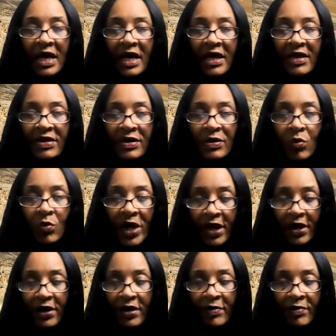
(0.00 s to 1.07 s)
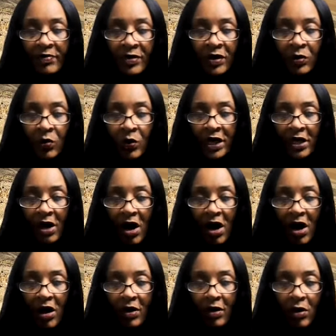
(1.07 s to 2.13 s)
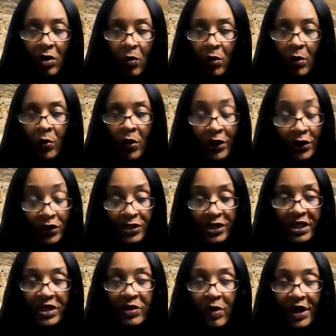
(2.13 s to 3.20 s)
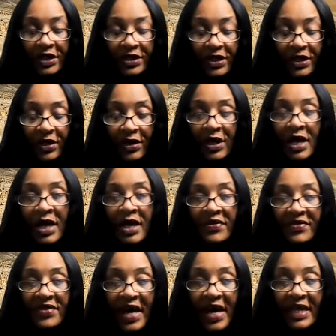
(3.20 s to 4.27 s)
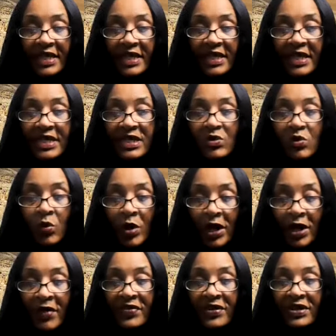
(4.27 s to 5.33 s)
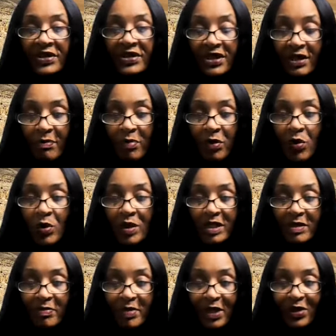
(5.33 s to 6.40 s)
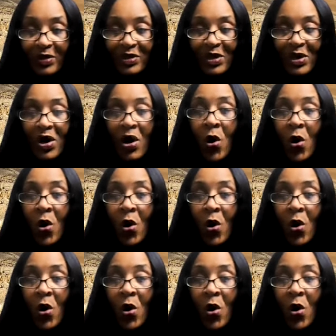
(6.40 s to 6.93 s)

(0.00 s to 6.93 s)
and where we are, or where you see right there, that is where the temple was built